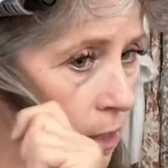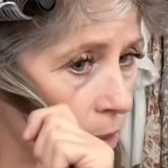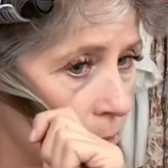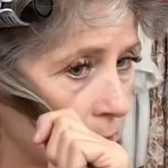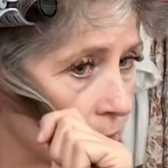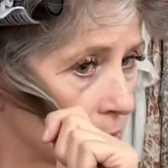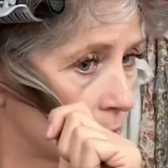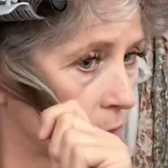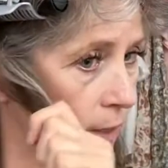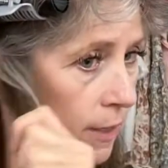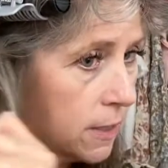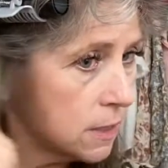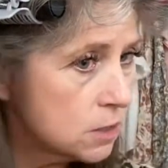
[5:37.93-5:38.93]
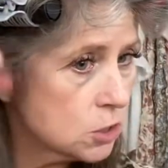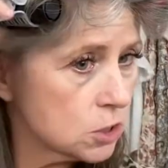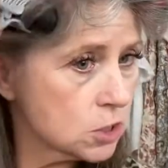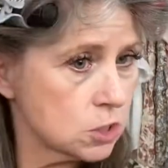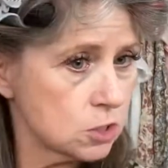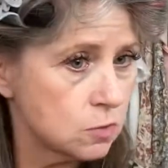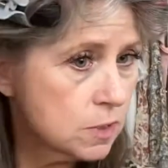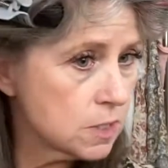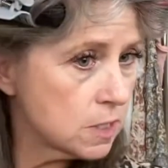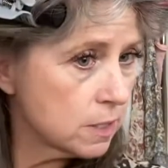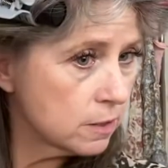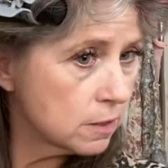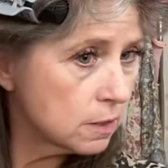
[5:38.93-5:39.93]
I'm going to go ahead and just do
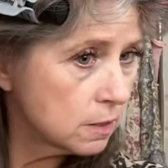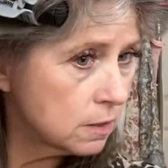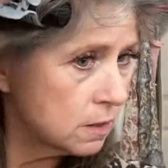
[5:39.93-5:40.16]
another